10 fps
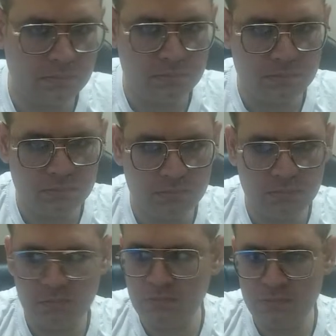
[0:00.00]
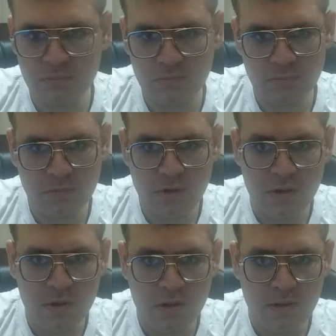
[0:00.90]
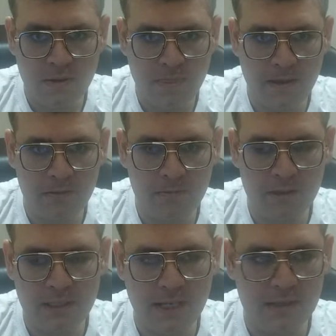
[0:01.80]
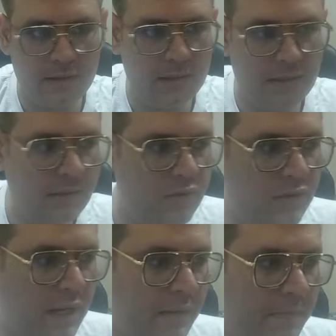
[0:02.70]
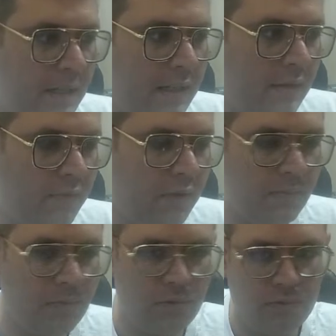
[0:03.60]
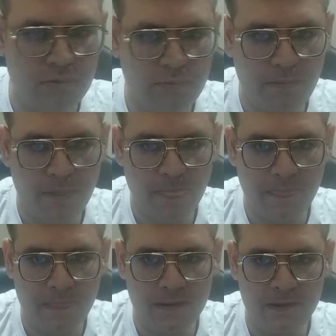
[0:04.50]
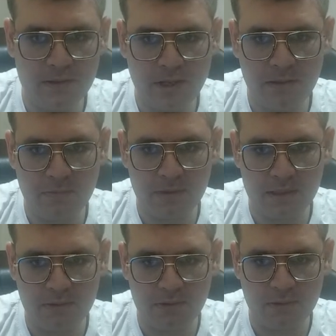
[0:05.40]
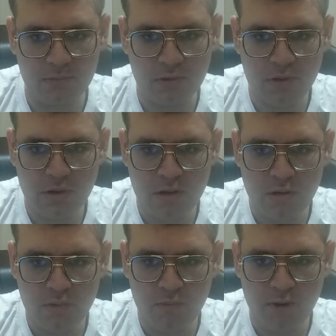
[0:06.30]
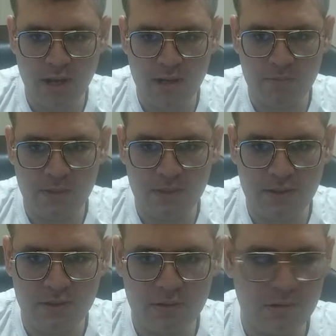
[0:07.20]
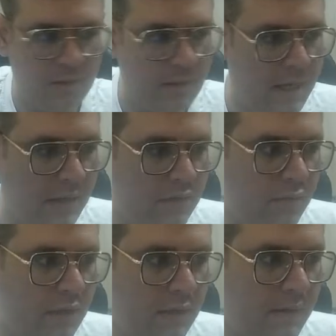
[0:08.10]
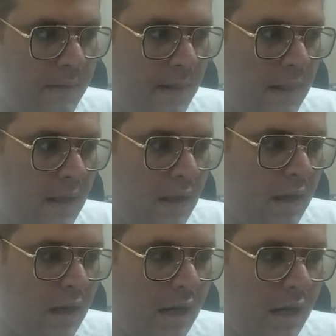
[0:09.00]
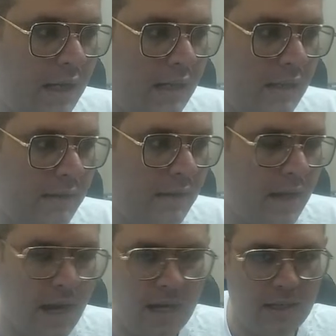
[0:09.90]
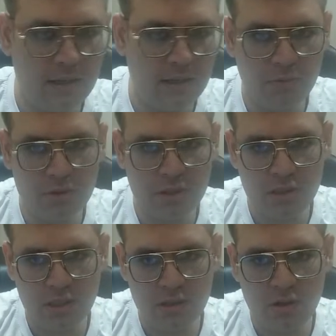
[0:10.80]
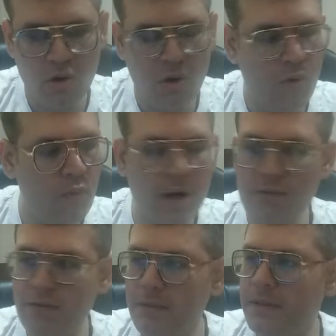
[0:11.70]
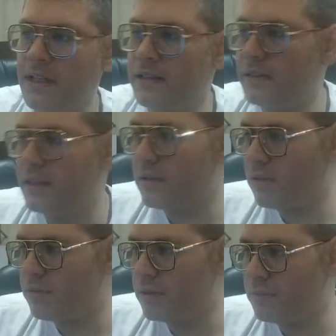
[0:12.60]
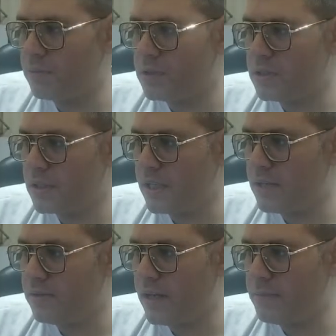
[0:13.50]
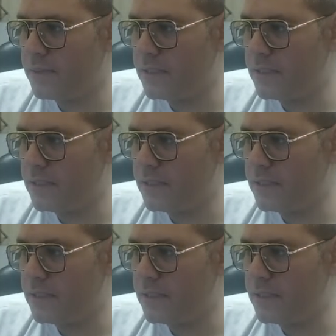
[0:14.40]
Hmm? This one, yes. This is checkmate in one move. This is checkmate in one. Well played. Next one. Again, at this position, what will be the result of this position? Can you tell me?